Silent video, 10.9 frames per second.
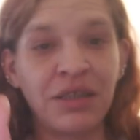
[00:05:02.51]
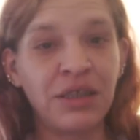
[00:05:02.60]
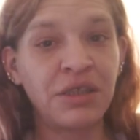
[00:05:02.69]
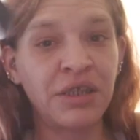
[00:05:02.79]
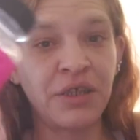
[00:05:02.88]

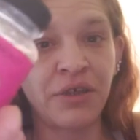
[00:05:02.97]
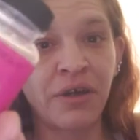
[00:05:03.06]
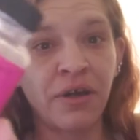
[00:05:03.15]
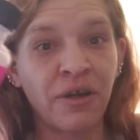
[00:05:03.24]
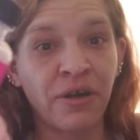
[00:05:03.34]
these
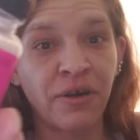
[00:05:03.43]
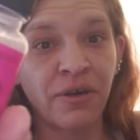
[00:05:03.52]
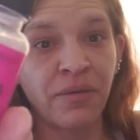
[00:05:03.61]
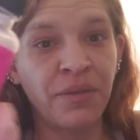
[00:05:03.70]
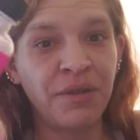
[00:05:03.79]
here
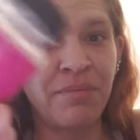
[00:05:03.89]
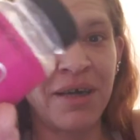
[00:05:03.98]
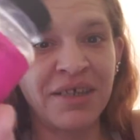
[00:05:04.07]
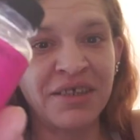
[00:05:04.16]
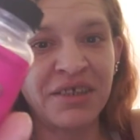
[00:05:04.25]
are the
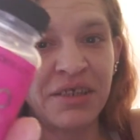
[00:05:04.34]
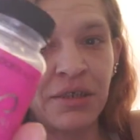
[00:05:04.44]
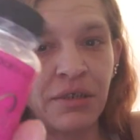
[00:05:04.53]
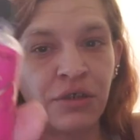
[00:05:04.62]
best.